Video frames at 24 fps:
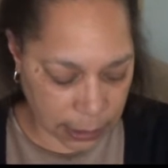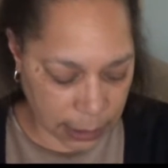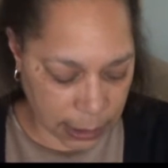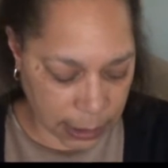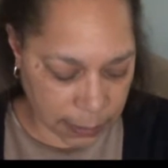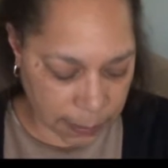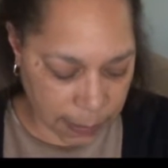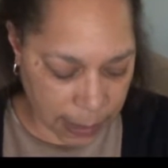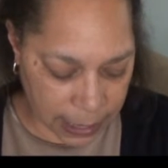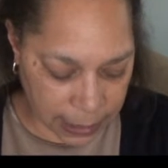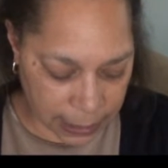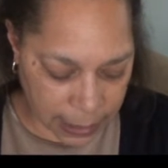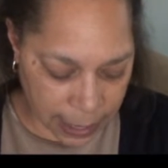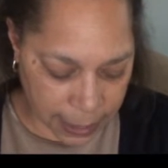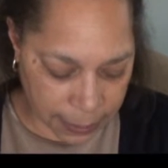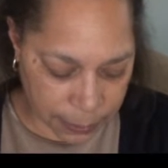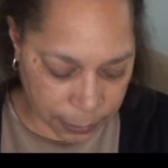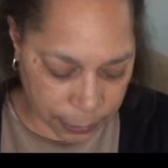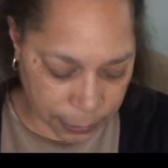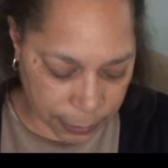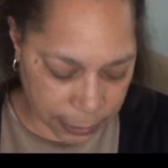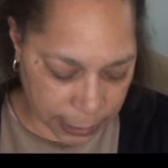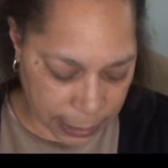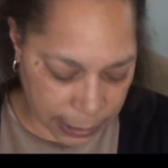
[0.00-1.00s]
in my
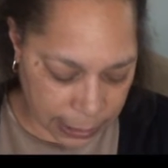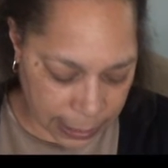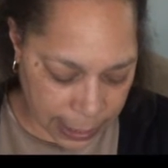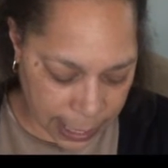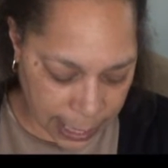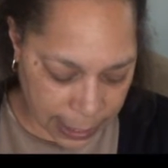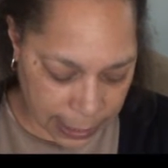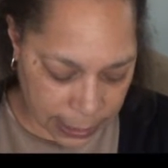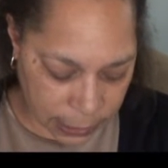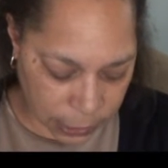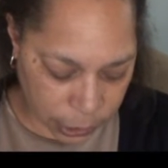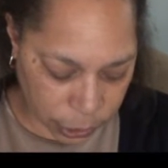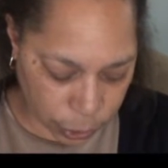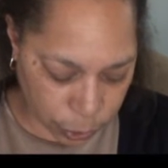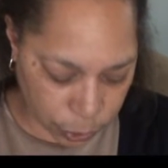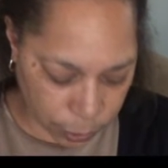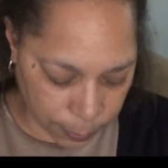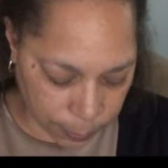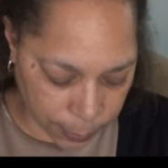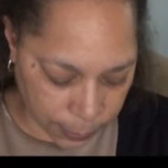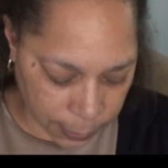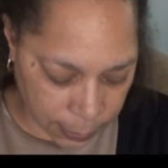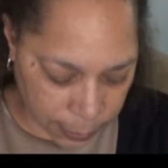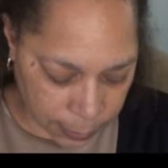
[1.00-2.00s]
library that is
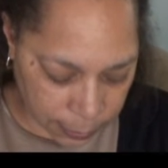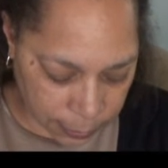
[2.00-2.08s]
suitable